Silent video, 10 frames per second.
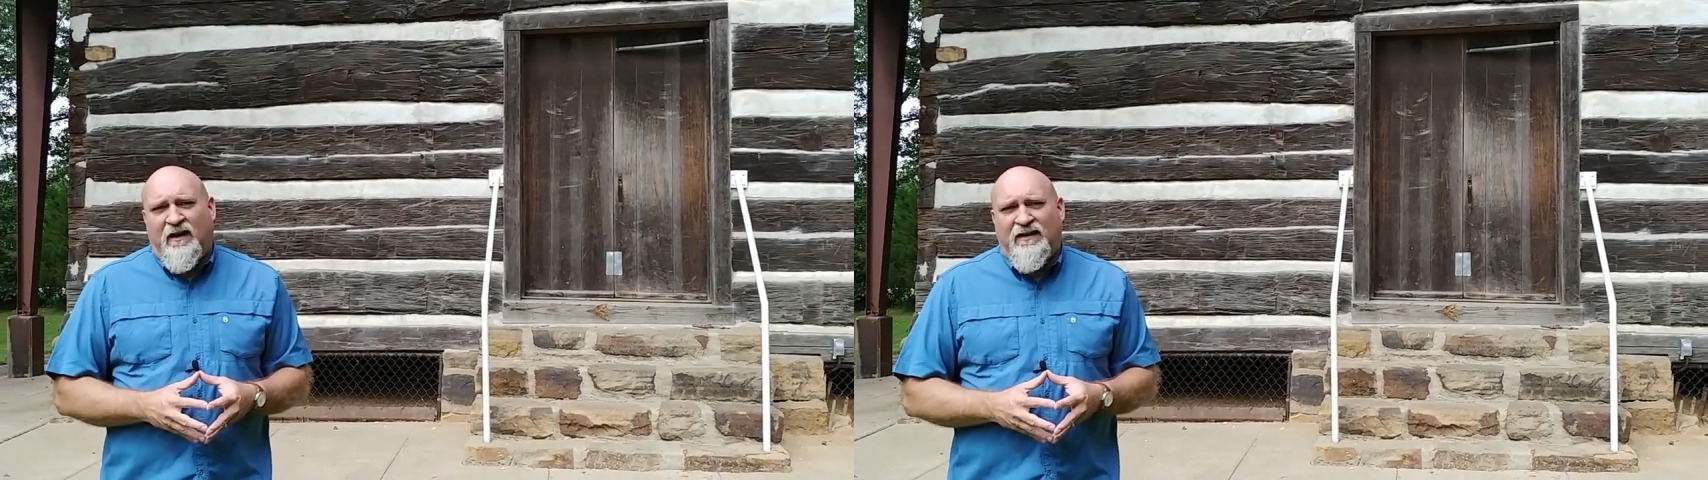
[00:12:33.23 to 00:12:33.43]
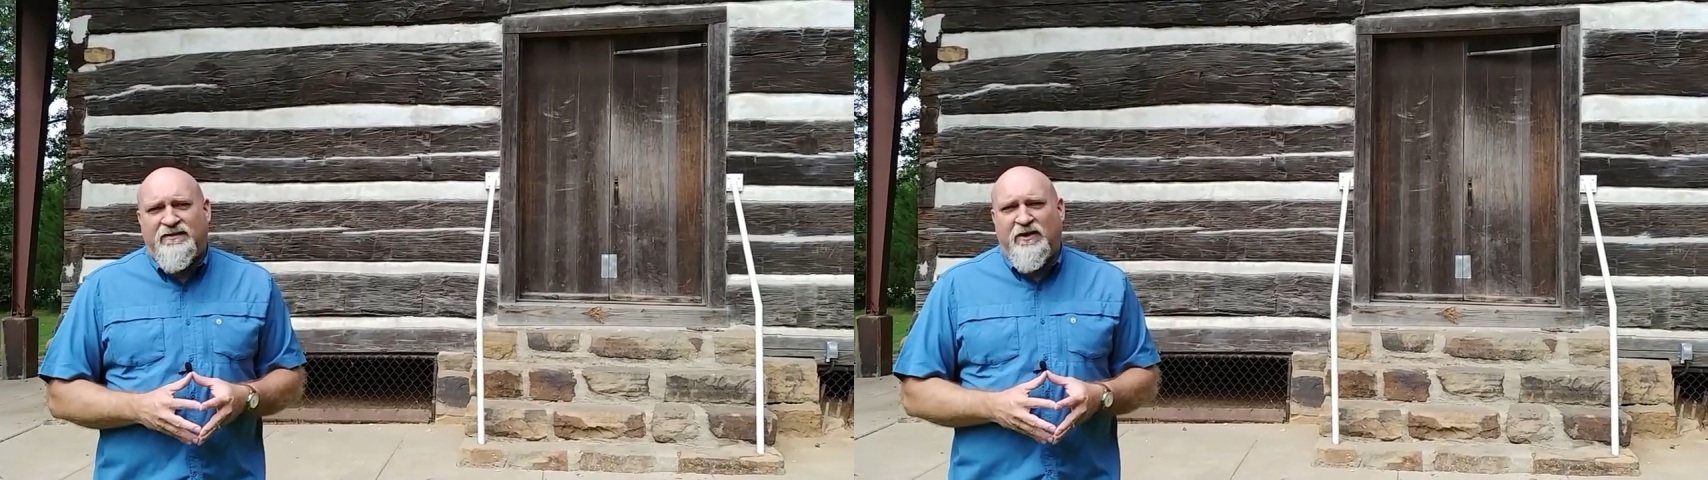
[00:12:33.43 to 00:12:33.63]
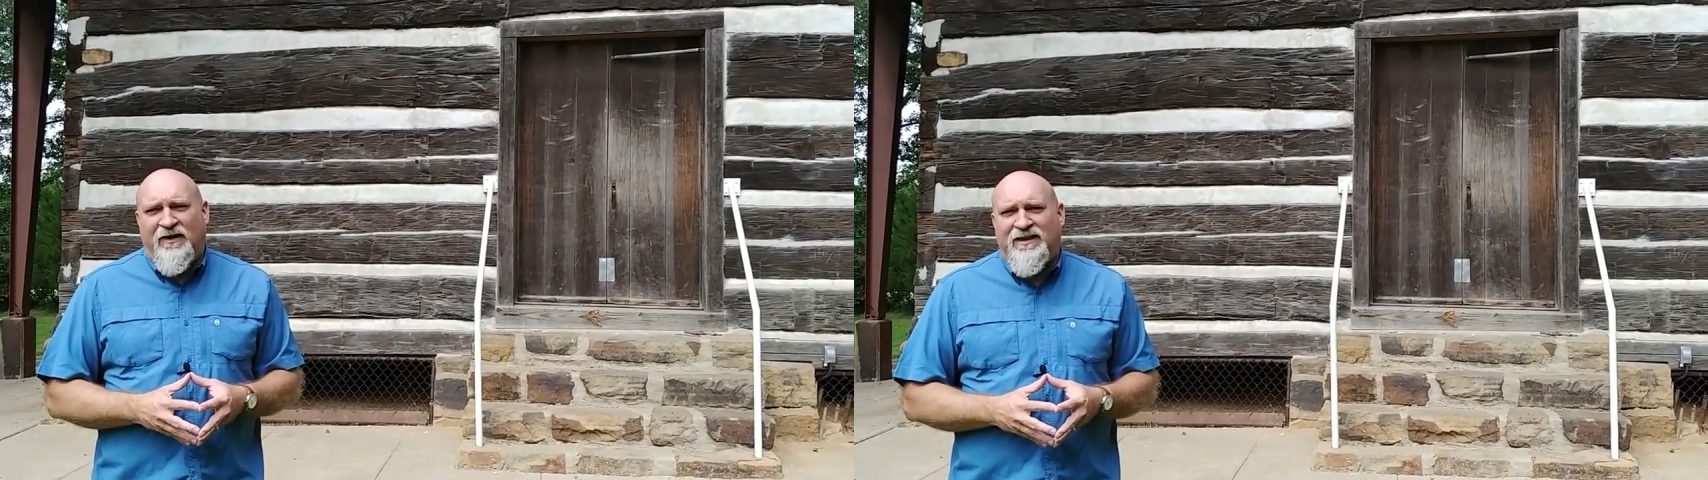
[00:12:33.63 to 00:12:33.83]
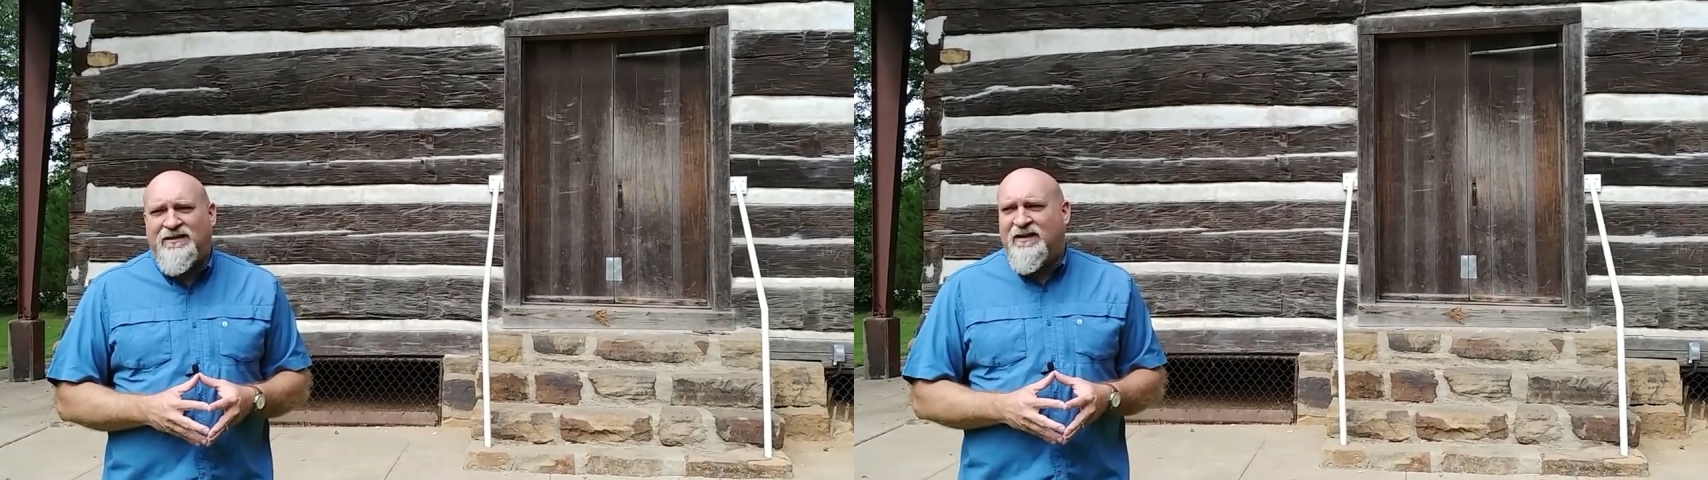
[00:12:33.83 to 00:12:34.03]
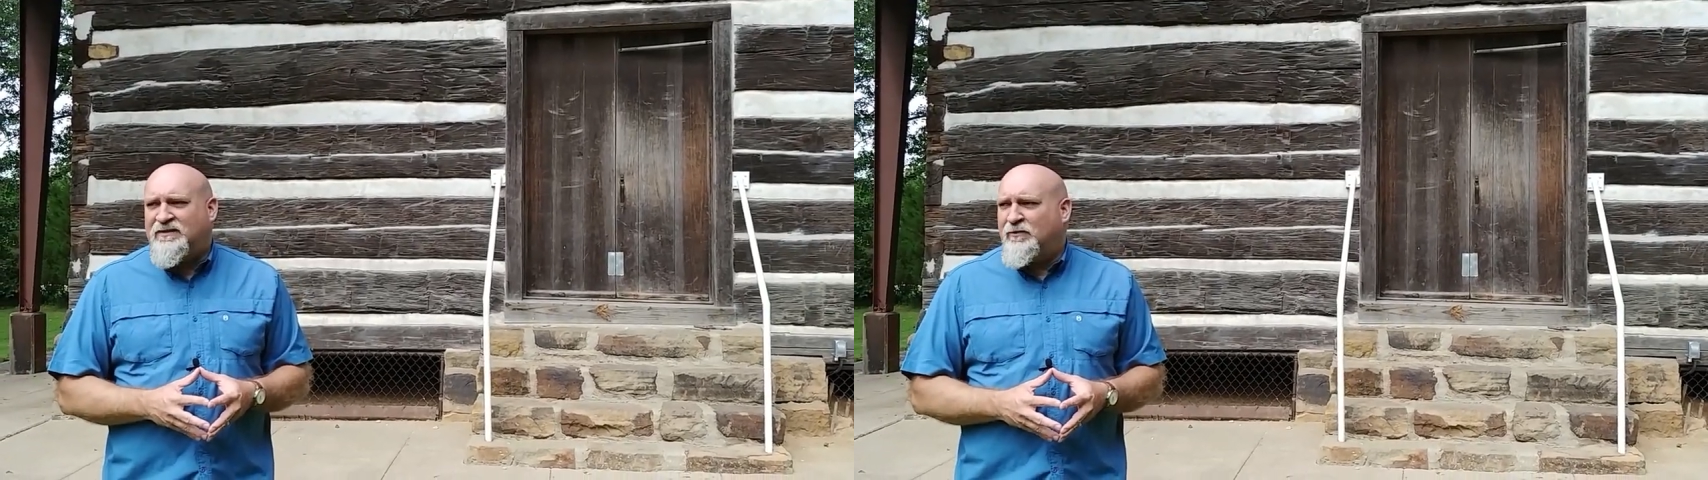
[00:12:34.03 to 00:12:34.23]
And so I think
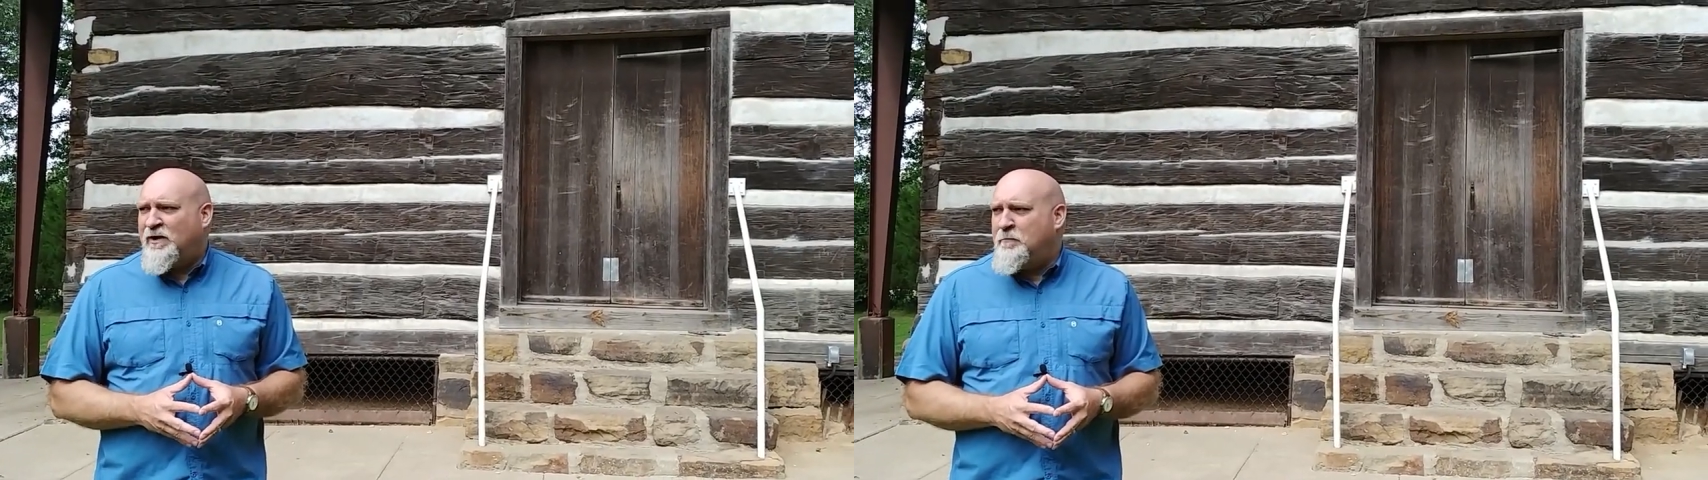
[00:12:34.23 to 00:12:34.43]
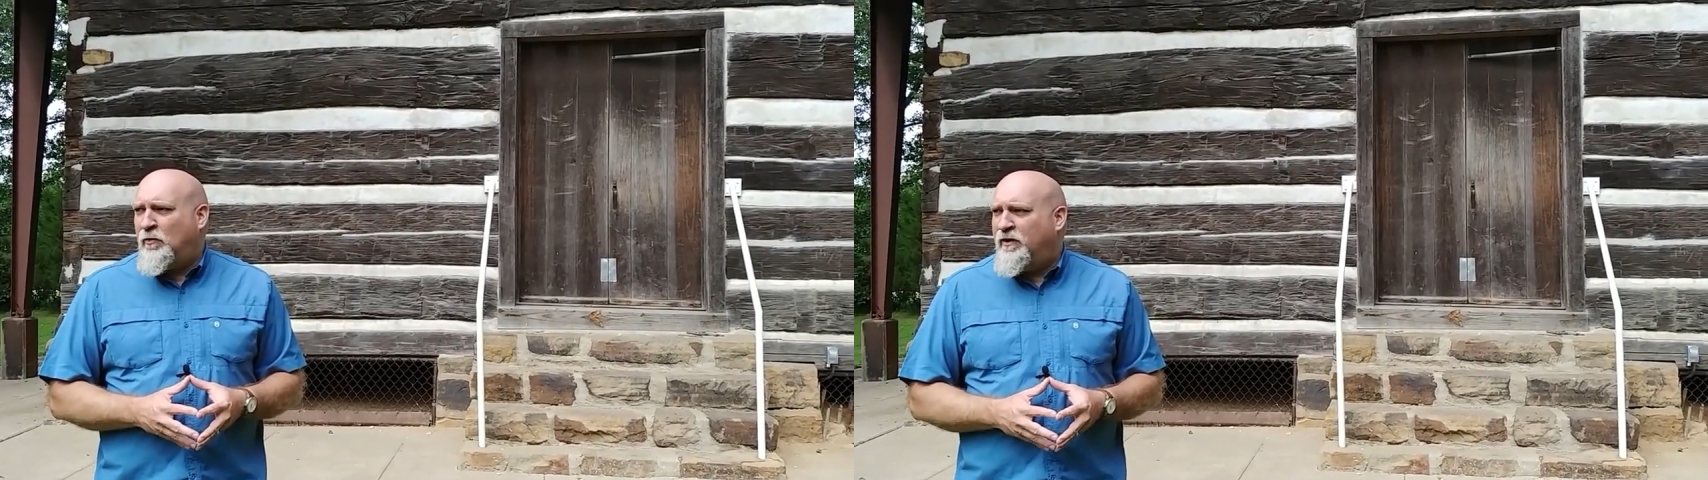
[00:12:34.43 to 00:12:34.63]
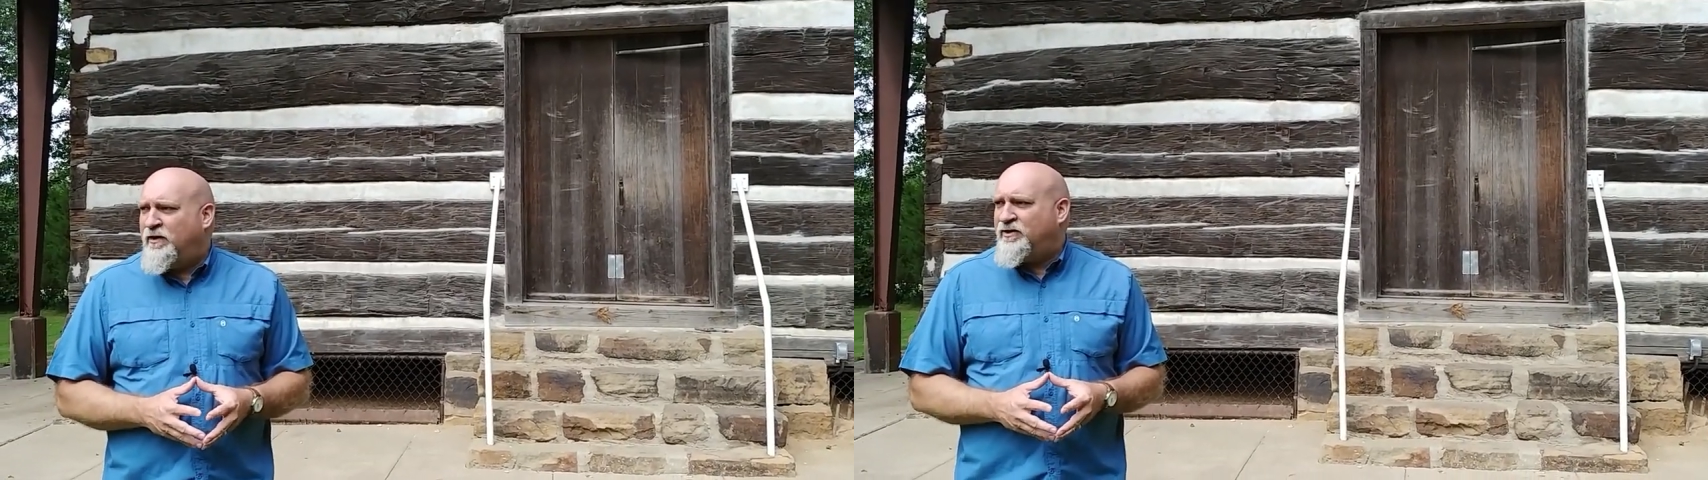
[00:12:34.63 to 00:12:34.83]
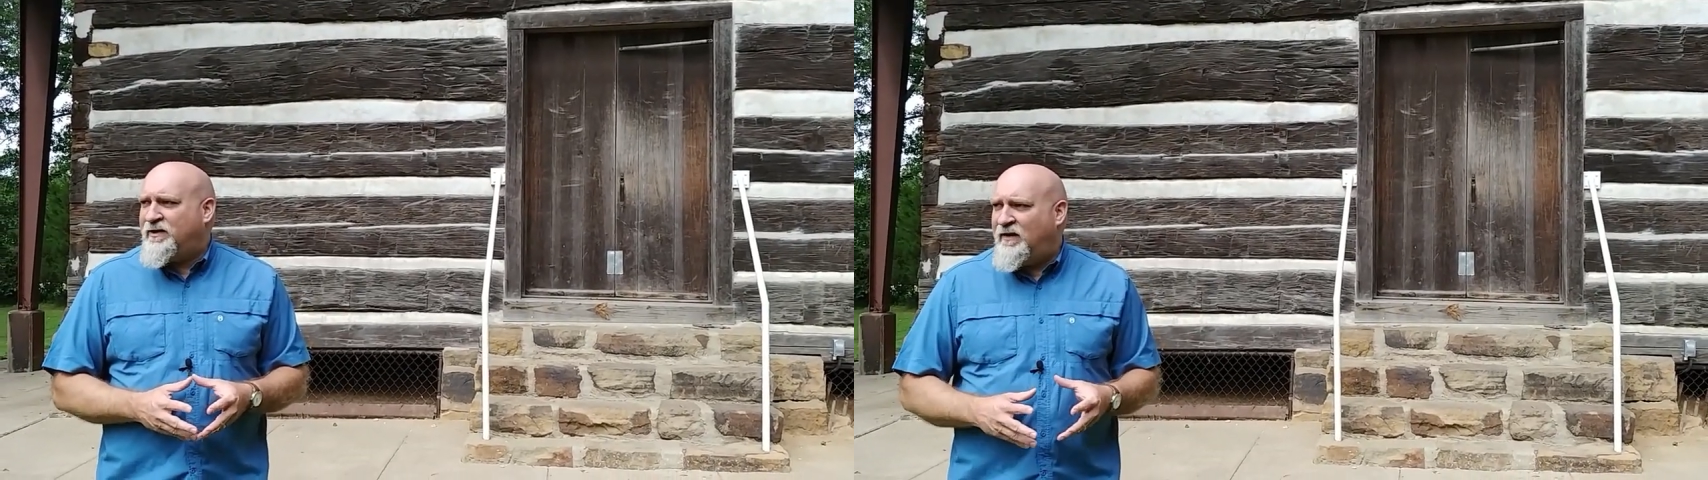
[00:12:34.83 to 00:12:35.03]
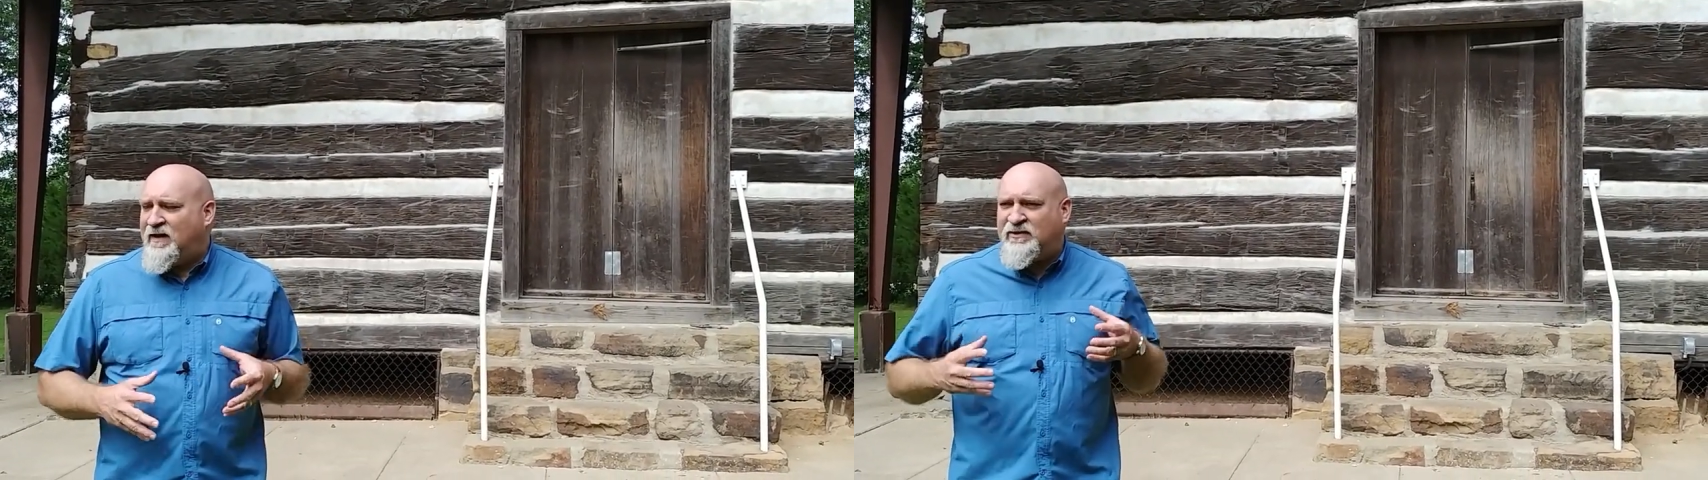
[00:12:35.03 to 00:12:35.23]
that's really important to understand.